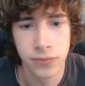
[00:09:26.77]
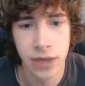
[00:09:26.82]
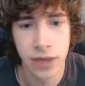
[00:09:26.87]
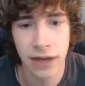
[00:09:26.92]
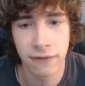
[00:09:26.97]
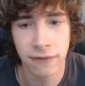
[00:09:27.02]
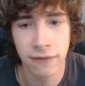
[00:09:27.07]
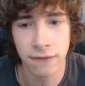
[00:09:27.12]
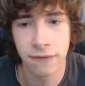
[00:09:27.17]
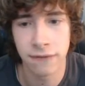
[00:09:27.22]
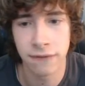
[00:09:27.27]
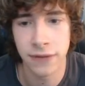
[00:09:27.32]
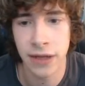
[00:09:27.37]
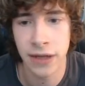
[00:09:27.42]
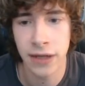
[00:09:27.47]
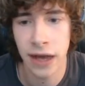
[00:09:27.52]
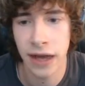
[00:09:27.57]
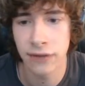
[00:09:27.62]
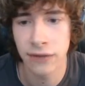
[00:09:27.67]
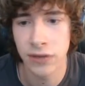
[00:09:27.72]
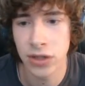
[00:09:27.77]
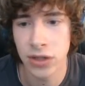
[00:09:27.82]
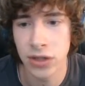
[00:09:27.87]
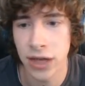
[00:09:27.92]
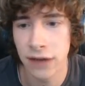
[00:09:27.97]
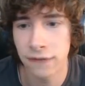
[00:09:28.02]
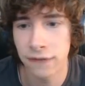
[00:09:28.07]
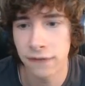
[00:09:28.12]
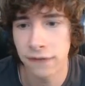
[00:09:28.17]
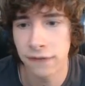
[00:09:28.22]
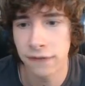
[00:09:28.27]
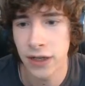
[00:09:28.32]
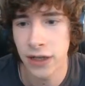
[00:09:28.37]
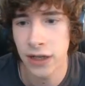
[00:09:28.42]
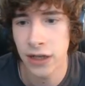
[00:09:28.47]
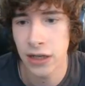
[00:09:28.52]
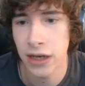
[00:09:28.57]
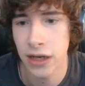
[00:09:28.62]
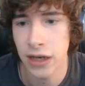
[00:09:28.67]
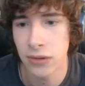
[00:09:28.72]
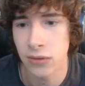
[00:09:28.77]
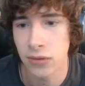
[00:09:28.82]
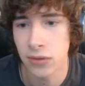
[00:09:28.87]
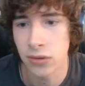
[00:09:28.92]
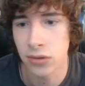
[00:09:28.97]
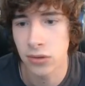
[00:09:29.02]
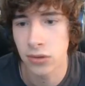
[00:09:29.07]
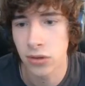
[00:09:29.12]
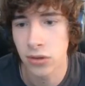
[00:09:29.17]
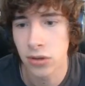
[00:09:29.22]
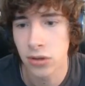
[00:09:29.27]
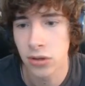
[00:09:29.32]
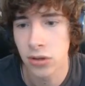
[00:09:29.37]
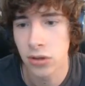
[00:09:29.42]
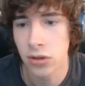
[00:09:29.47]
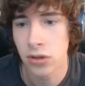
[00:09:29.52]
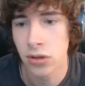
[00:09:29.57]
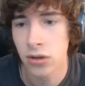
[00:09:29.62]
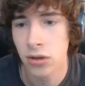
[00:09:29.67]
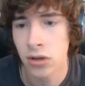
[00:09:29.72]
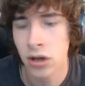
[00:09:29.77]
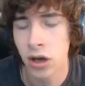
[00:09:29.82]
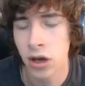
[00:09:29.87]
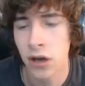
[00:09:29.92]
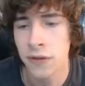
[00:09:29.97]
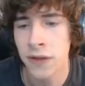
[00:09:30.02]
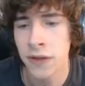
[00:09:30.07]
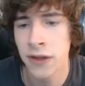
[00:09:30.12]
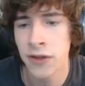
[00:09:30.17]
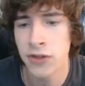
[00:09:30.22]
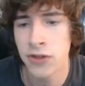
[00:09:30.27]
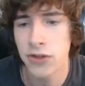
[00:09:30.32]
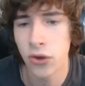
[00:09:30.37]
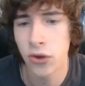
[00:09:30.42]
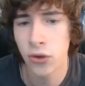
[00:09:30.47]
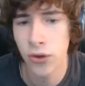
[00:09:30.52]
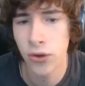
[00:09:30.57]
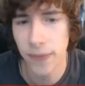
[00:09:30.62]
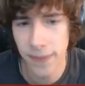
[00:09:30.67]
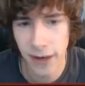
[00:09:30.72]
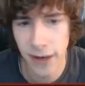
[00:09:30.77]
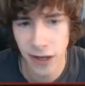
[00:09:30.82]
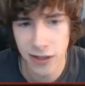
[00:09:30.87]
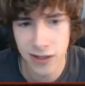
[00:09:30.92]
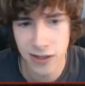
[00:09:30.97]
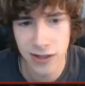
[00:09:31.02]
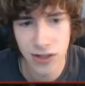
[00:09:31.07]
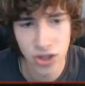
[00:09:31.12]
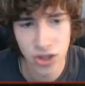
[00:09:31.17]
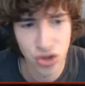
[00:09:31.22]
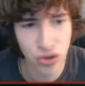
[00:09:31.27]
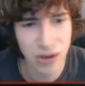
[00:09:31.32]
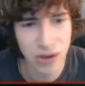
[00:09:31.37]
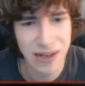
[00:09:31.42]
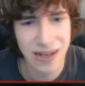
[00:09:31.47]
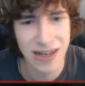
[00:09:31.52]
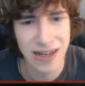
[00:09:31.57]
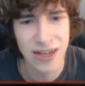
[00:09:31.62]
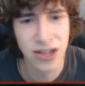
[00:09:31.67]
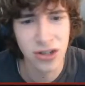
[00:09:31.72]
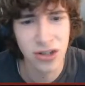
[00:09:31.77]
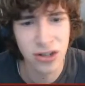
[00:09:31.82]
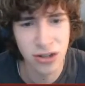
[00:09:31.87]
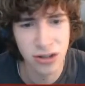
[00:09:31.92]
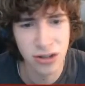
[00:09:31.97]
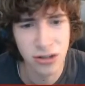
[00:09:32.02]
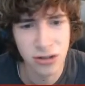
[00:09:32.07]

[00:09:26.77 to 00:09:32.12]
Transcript: I haven't yet figured it out. And then there's other parts of the train here?